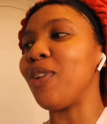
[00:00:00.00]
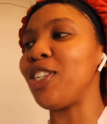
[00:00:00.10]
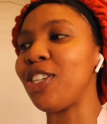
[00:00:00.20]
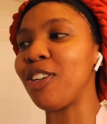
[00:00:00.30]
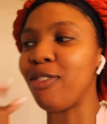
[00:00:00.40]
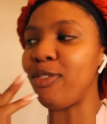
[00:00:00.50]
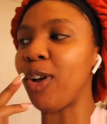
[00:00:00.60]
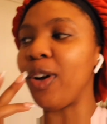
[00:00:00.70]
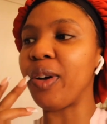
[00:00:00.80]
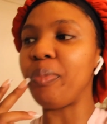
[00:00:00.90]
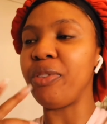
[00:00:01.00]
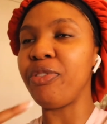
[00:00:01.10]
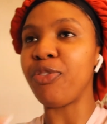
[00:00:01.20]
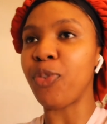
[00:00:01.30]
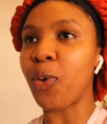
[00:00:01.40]
watching her vlog
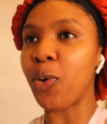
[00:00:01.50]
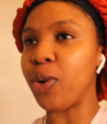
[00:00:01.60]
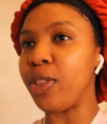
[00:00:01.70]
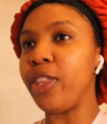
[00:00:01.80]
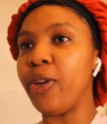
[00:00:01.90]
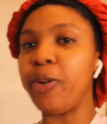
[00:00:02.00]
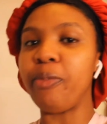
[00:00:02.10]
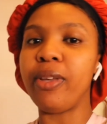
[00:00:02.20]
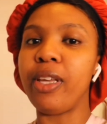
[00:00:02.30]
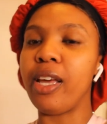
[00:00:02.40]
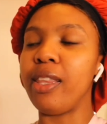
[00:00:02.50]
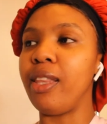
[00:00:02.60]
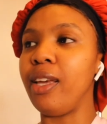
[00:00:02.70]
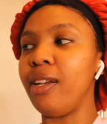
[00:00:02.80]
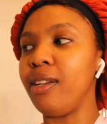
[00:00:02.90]
before therapy, and
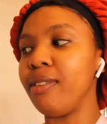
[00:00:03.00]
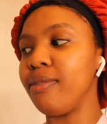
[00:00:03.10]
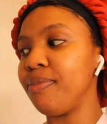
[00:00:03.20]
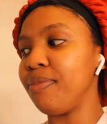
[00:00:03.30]
then